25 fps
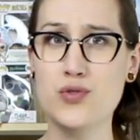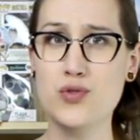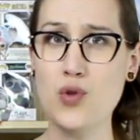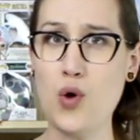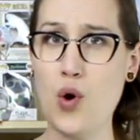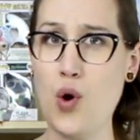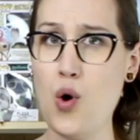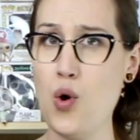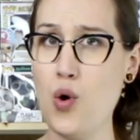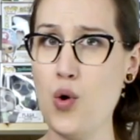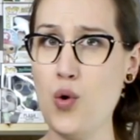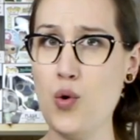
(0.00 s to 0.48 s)

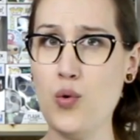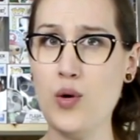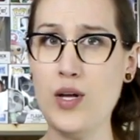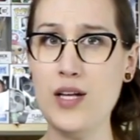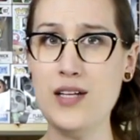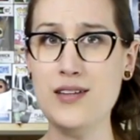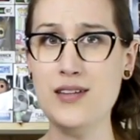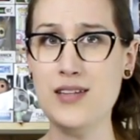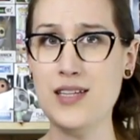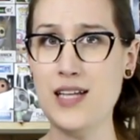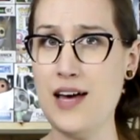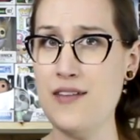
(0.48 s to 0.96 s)

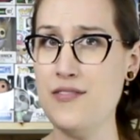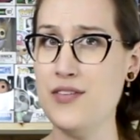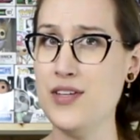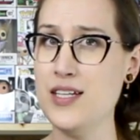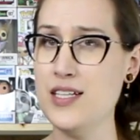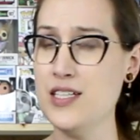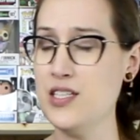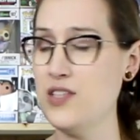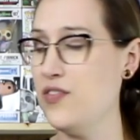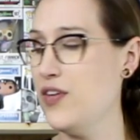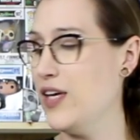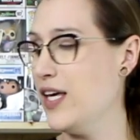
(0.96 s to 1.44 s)
So
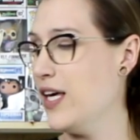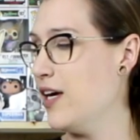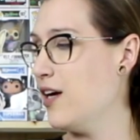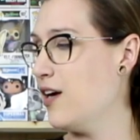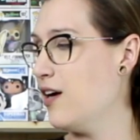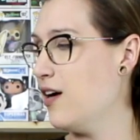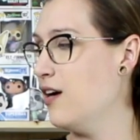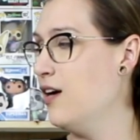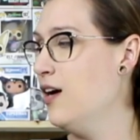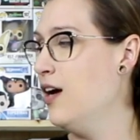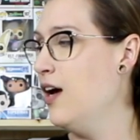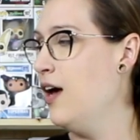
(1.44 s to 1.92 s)
loving this
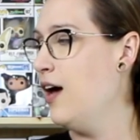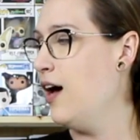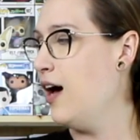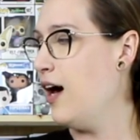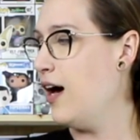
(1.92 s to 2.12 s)
figure.